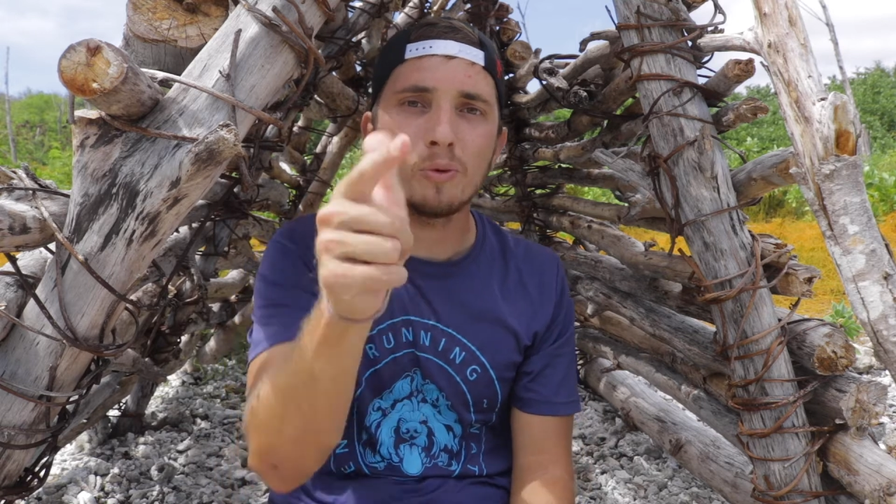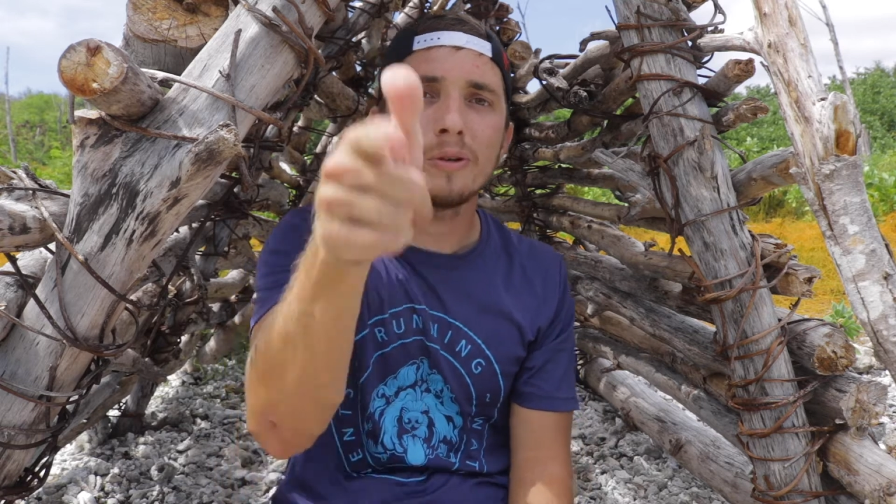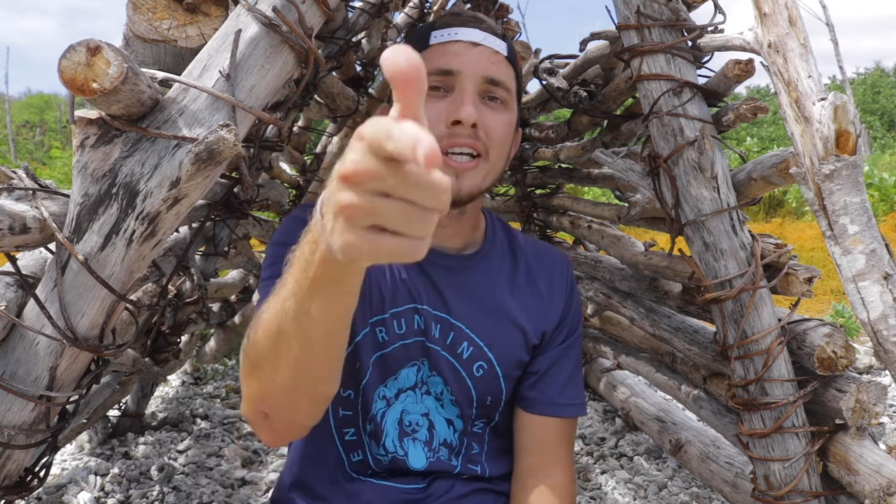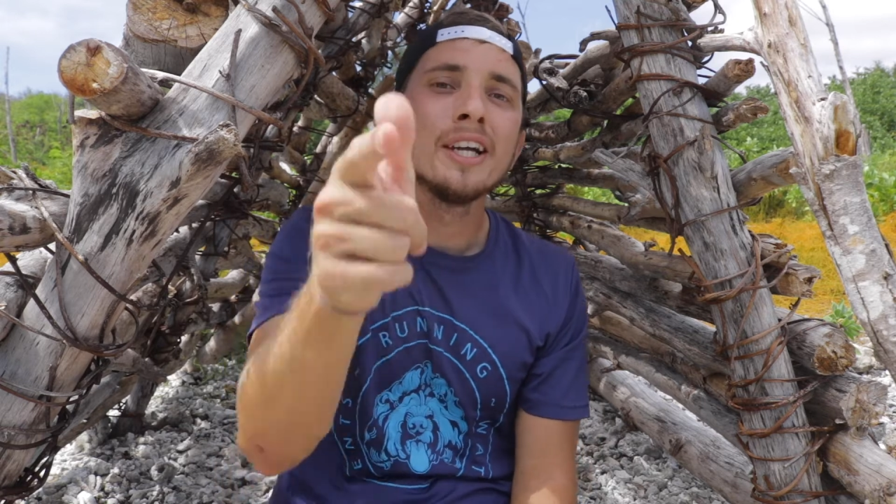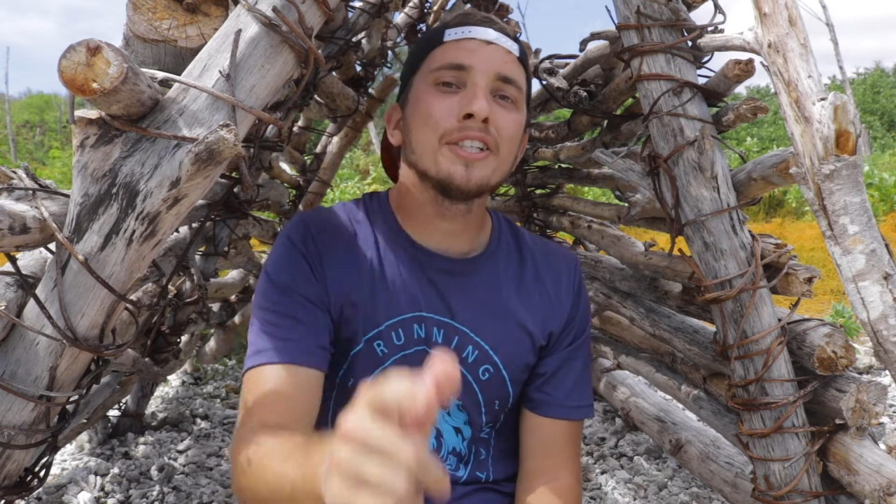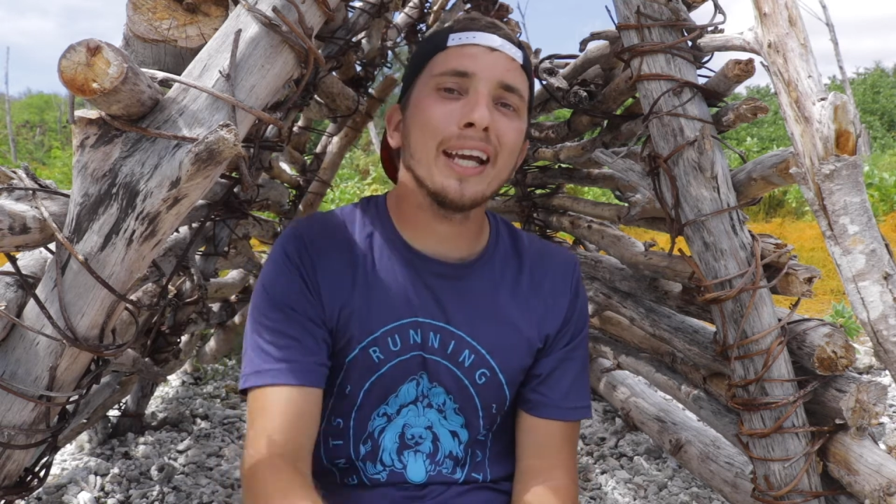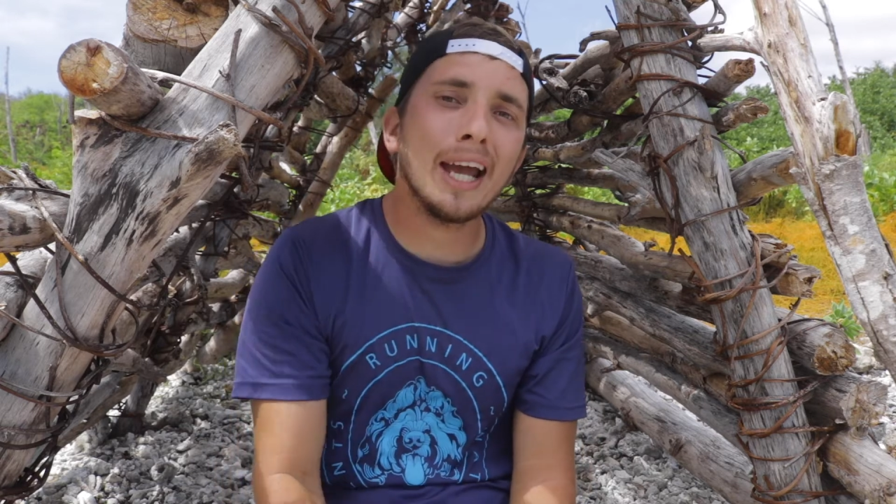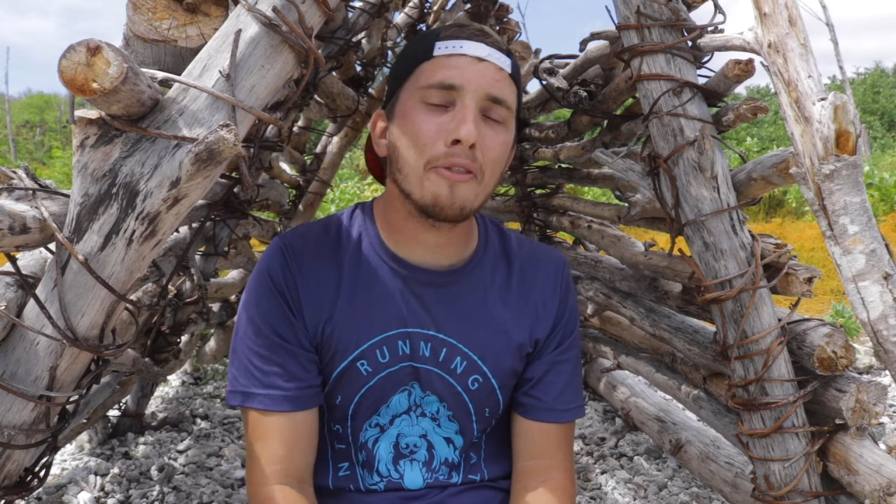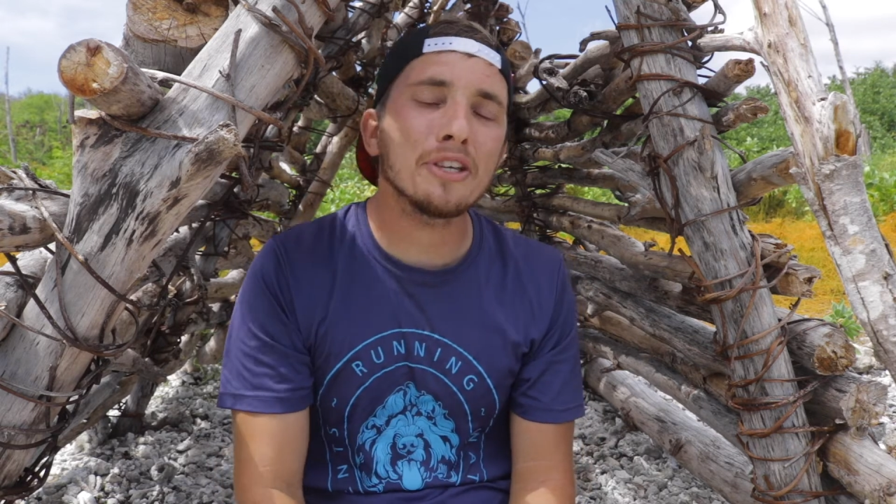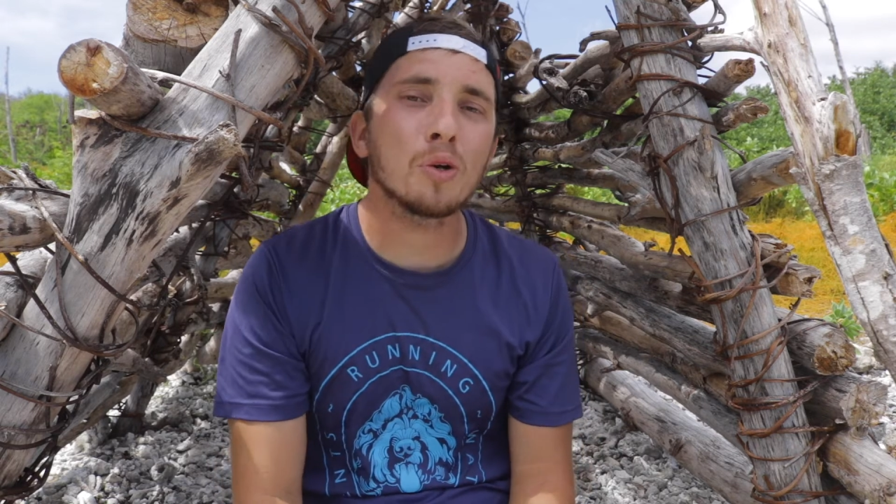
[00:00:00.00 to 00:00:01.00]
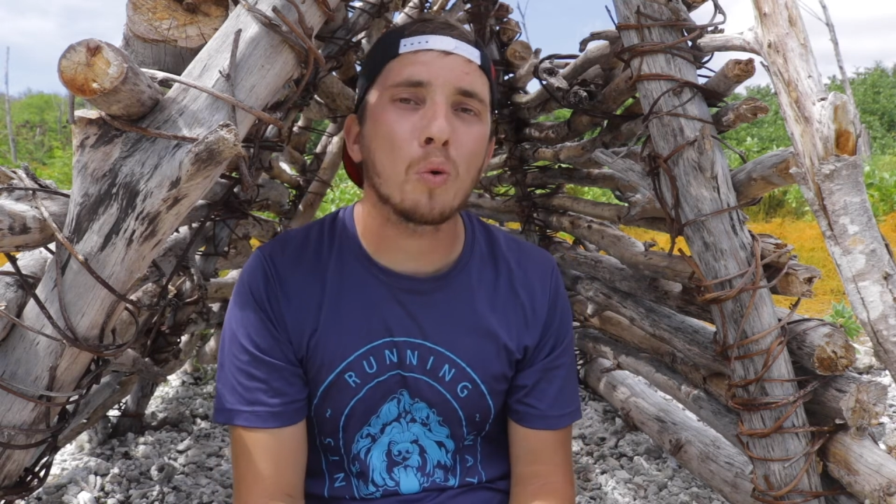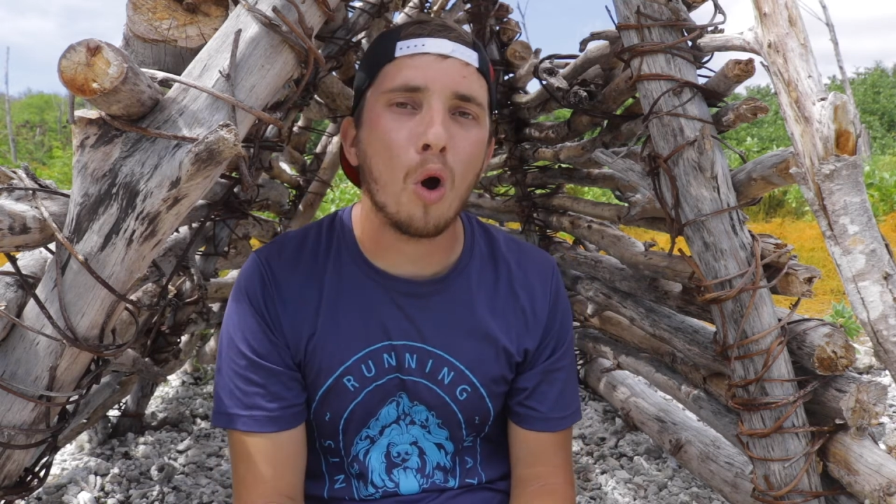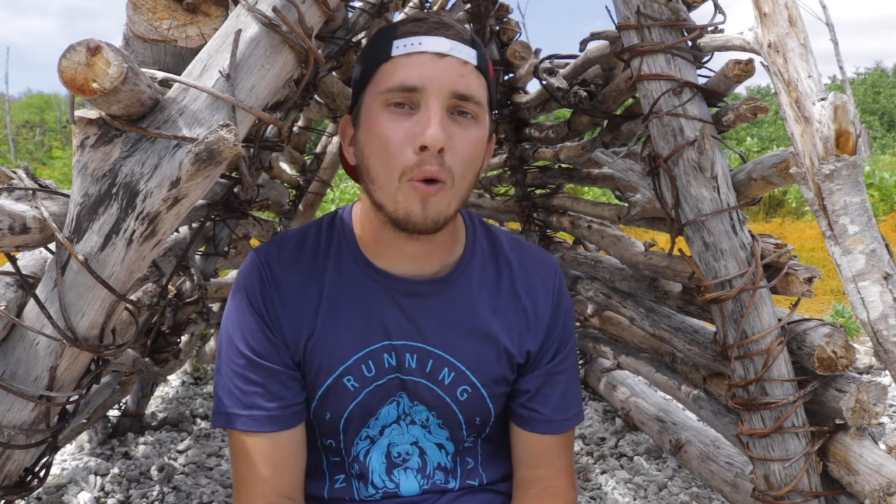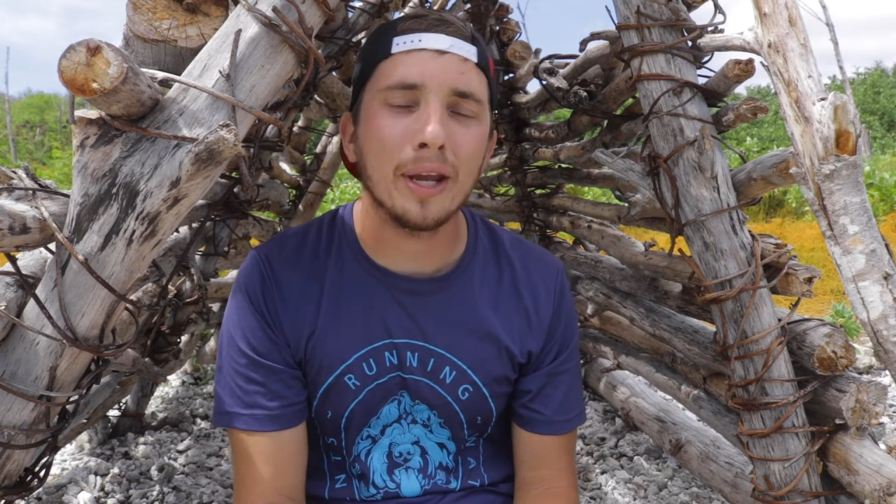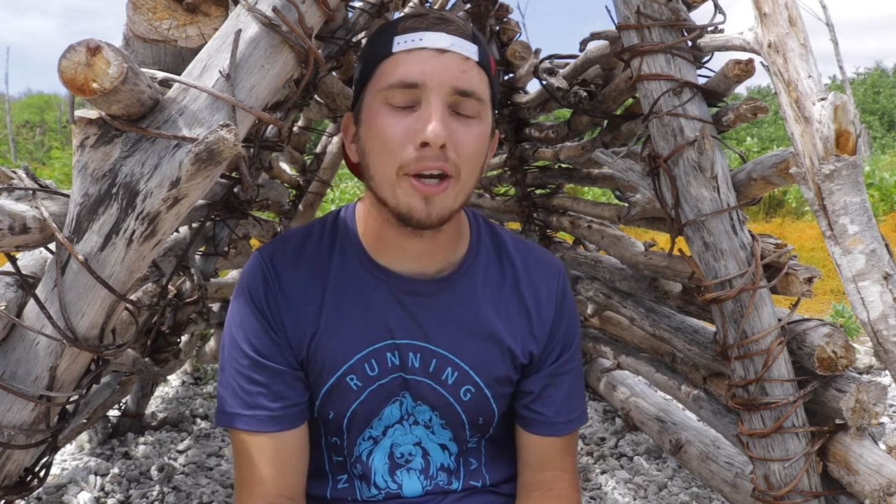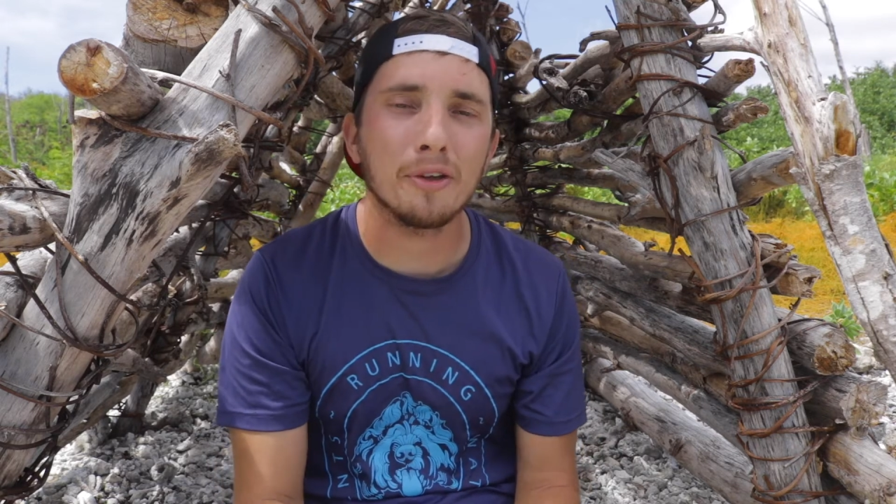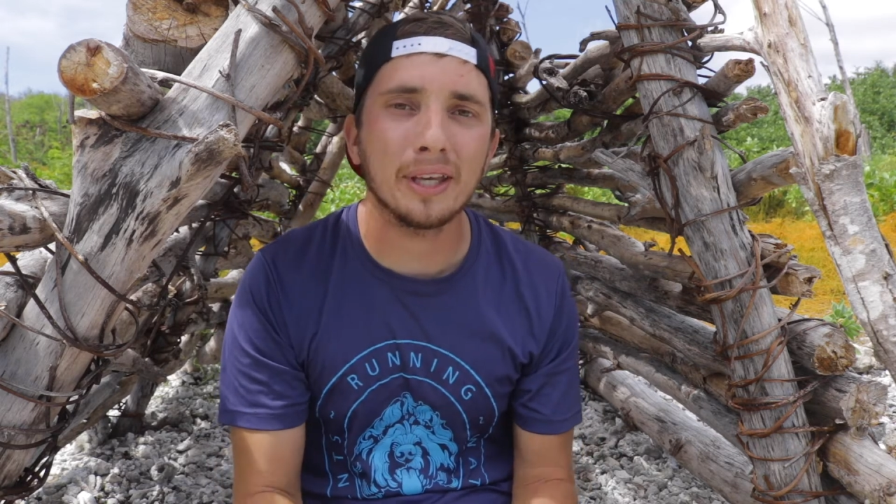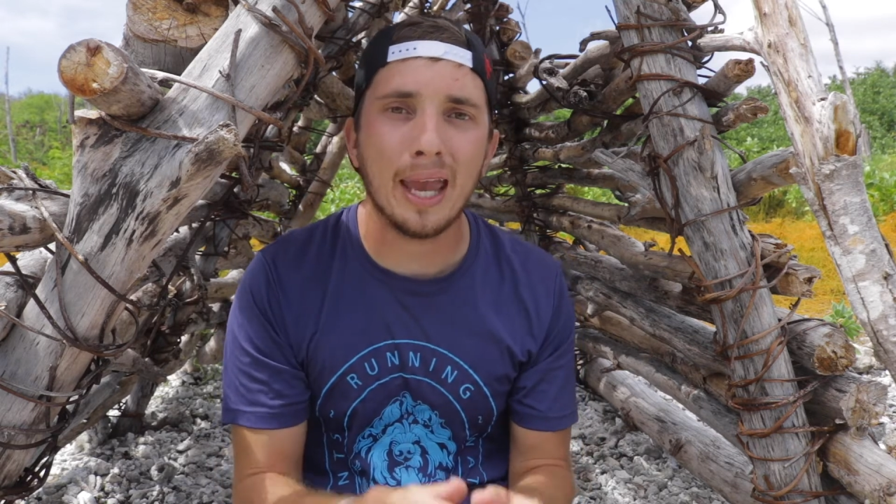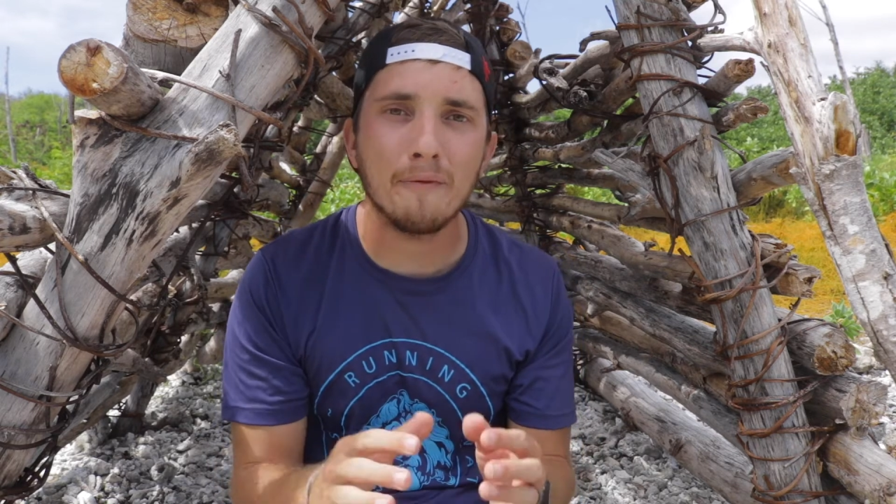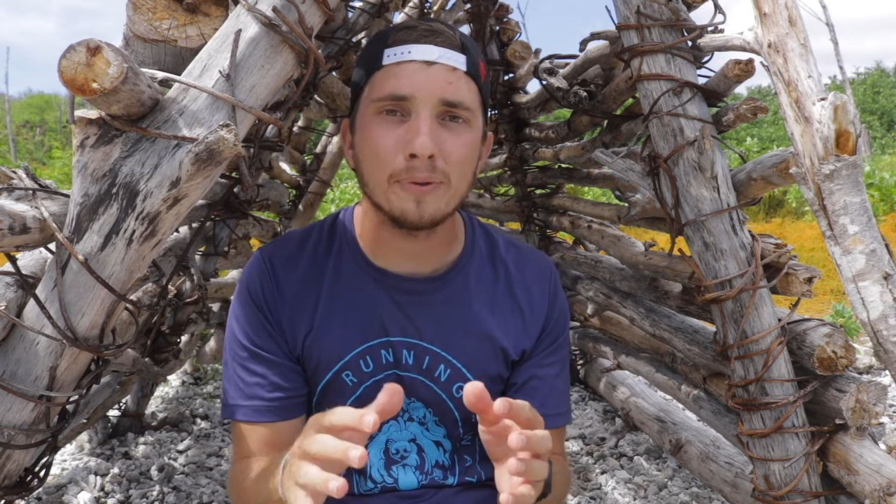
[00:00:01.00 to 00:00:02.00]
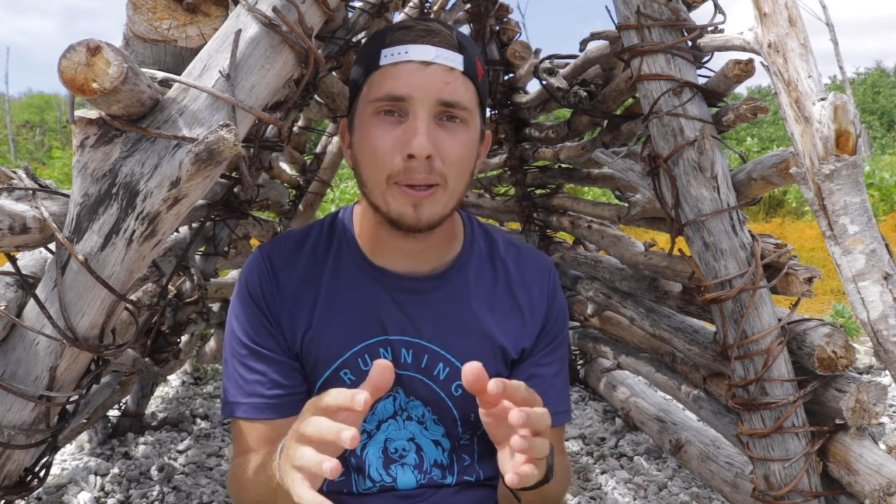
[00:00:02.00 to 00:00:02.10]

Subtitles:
Well, check out this quote here that came from